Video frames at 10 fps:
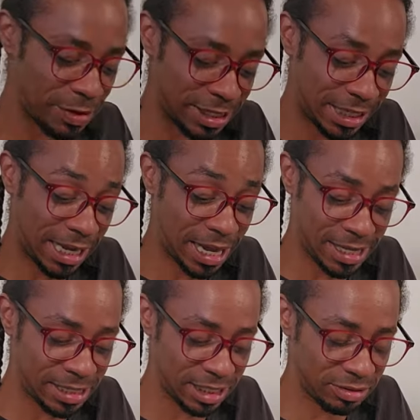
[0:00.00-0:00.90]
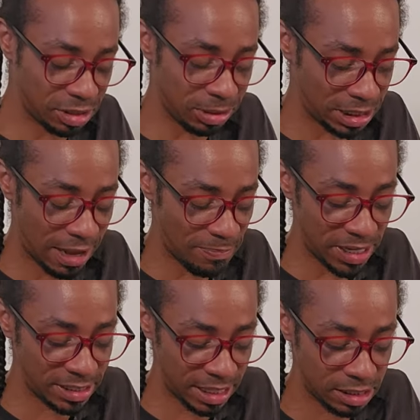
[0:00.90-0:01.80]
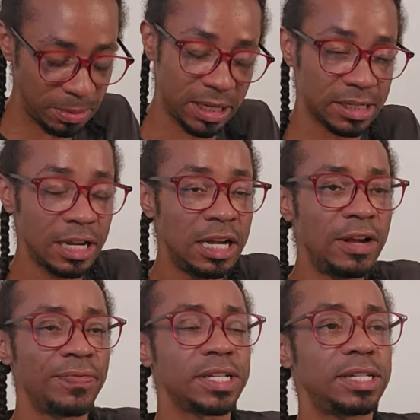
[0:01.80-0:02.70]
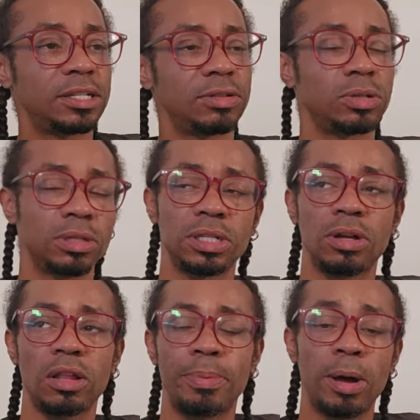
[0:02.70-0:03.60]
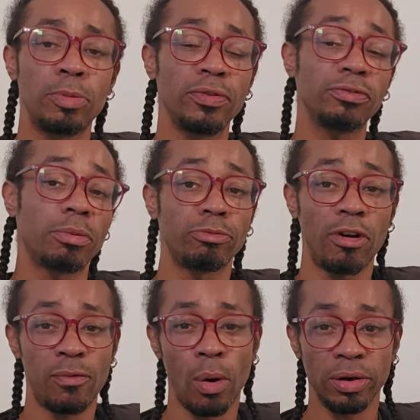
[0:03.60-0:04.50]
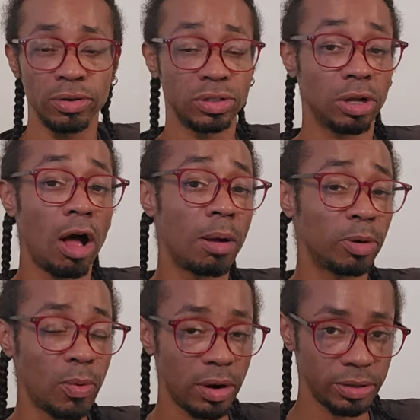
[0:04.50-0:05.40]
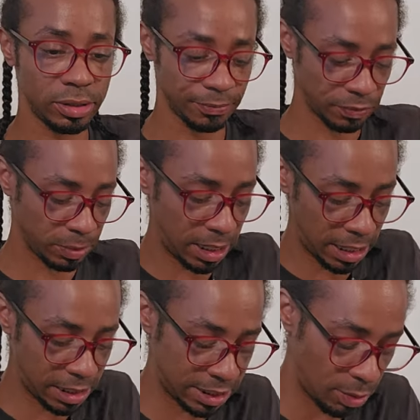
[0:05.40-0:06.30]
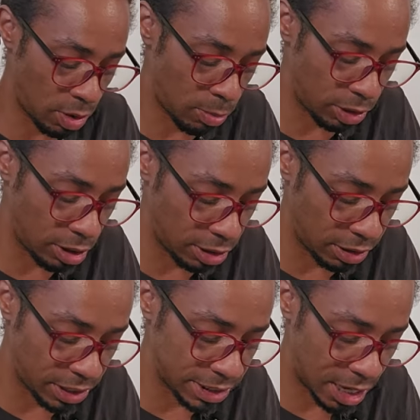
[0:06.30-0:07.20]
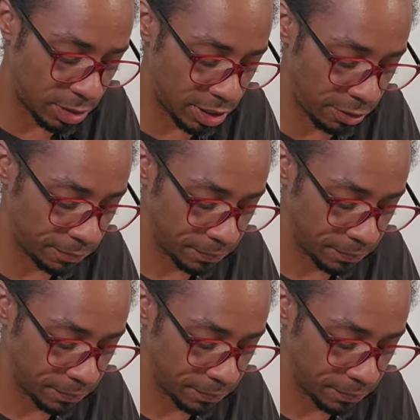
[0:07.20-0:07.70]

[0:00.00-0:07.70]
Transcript: was like, yeah, the Six of Swords, that makes sense because the Six of Swords is all about moving from rough waters to calmer waters. Okay, let's get one more card on the tower here.